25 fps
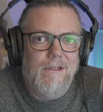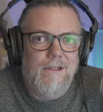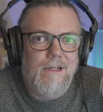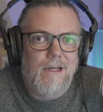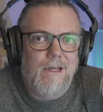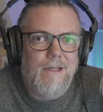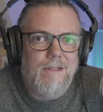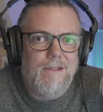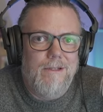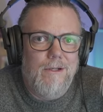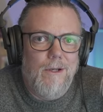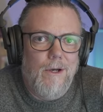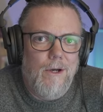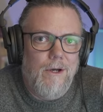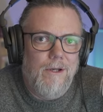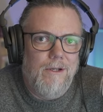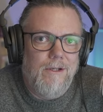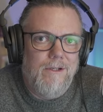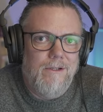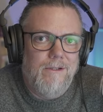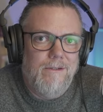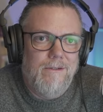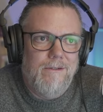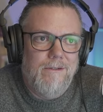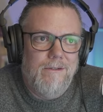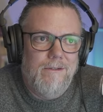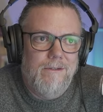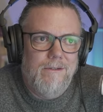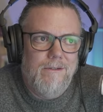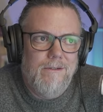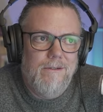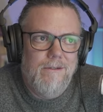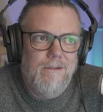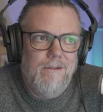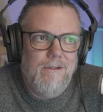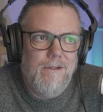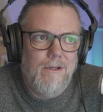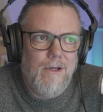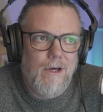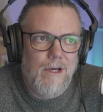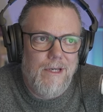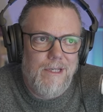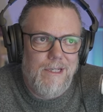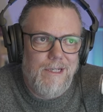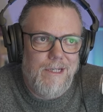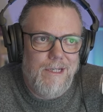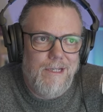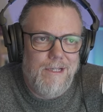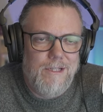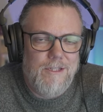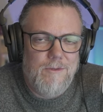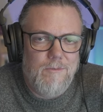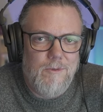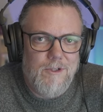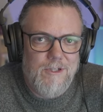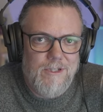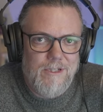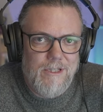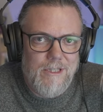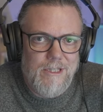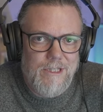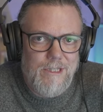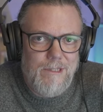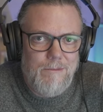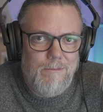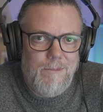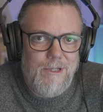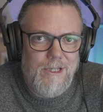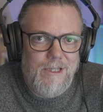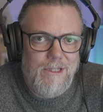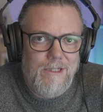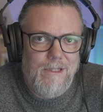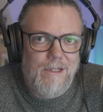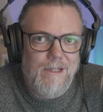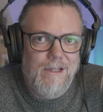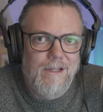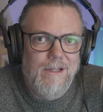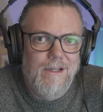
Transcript: and not not eating as much lean meat